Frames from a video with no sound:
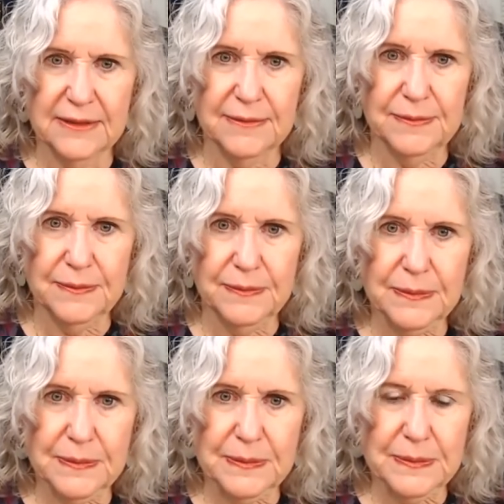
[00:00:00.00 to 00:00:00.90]

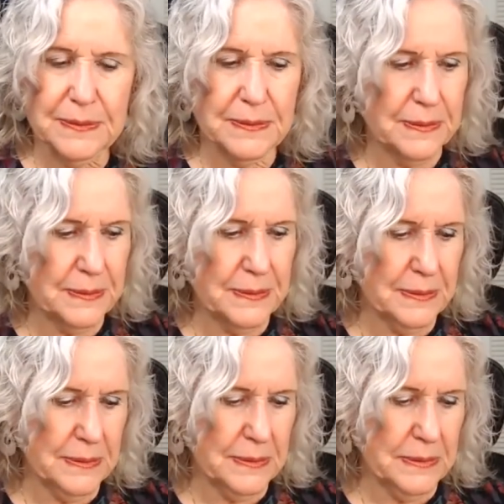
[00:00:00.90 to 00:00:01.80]

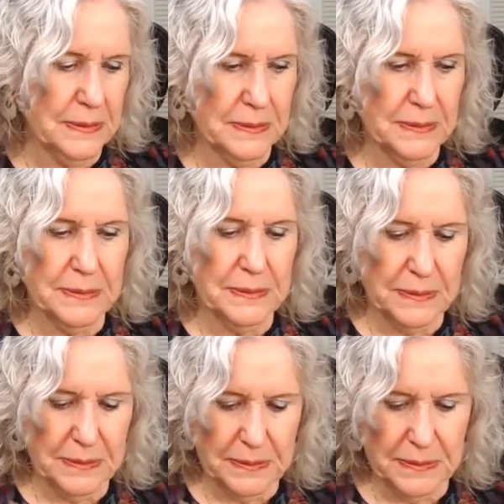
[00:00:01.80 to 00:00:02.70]

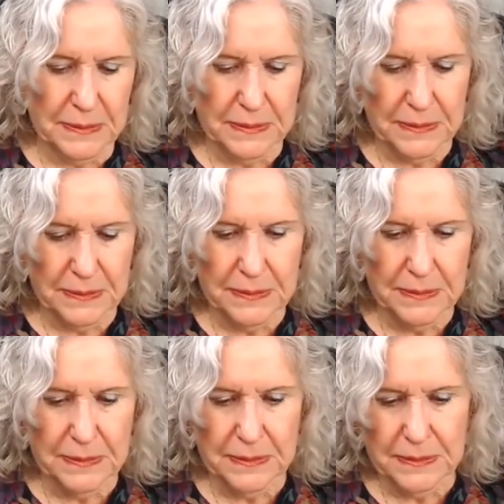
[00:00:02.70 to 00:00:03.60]

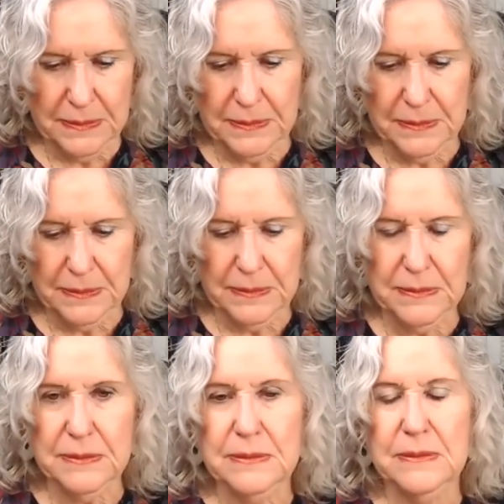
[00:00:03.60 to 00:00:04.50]

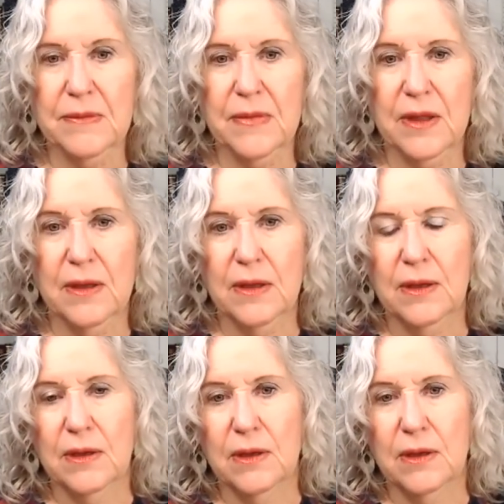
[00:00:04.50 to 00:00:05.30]
No one is speaking in this clip.